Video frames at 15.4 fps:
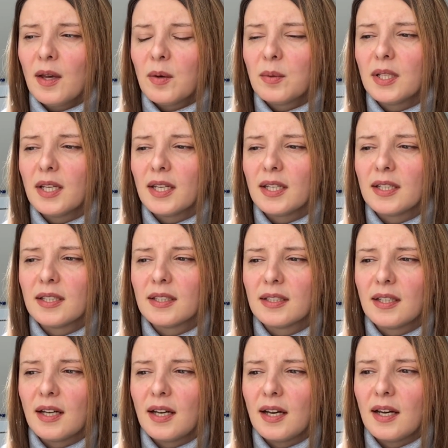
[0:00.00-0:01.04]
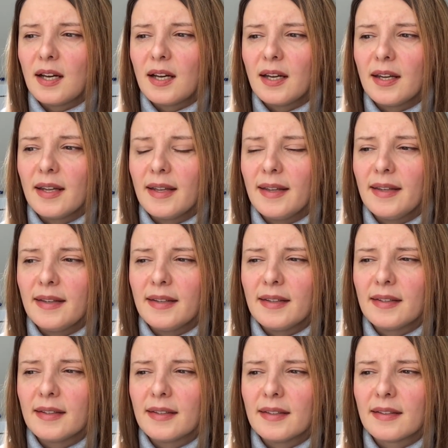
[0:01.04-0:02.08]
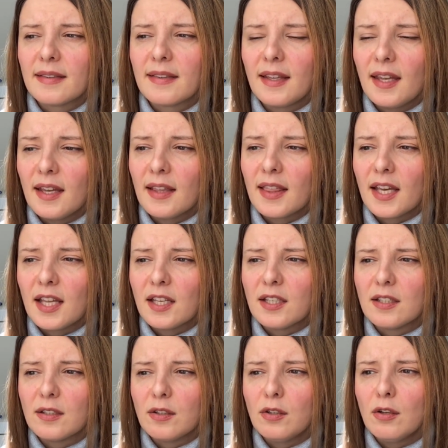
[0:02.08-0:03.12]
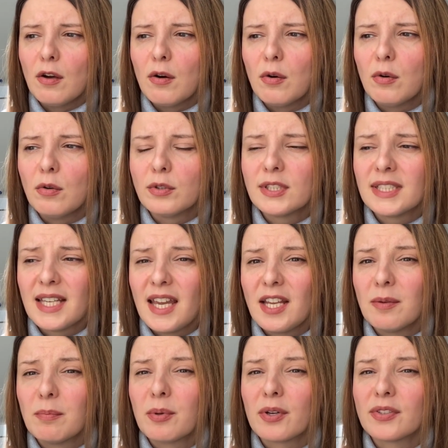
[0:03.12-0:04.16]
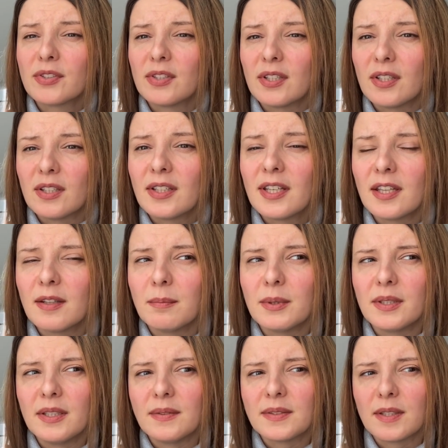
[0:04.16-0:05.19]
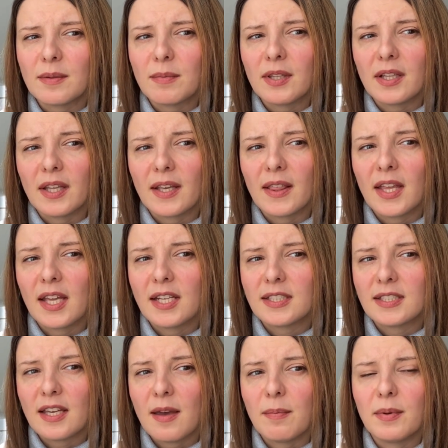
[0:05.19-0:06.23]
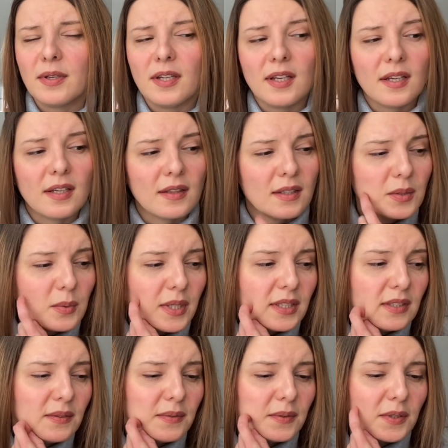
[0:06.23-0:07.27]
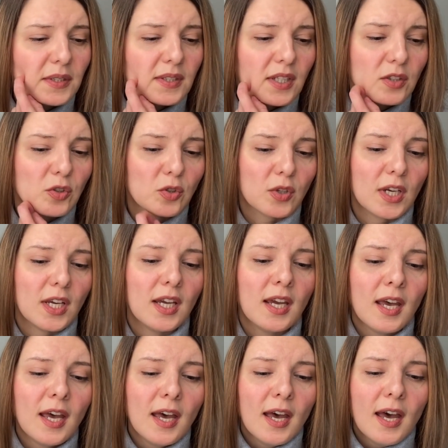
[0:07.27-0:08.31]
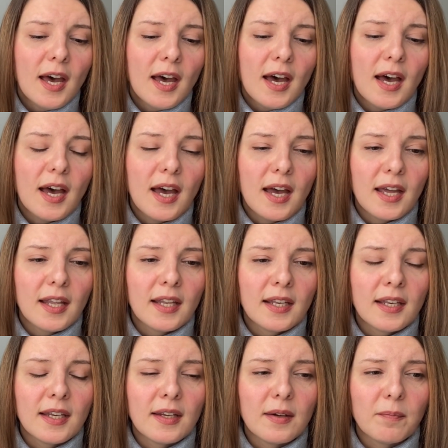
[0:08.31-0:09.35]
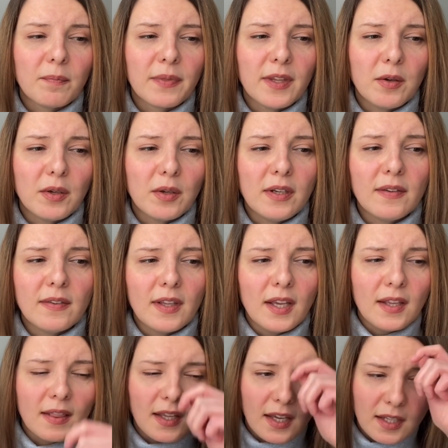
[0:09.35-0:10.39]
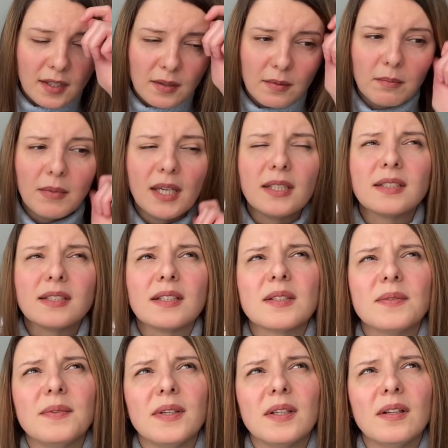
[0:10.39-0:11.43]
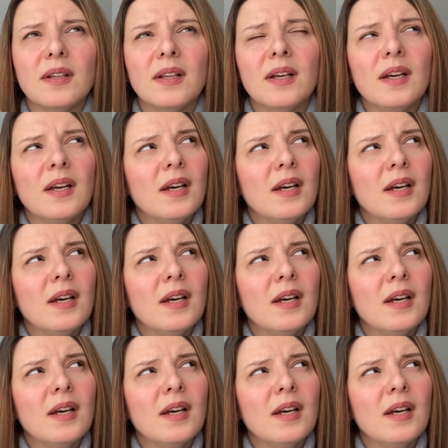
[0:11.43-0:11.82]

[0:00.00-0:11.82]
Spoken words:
well, like, I think that no sane person can believe something like that is happening in the 21st century. And the only thing that makes us feel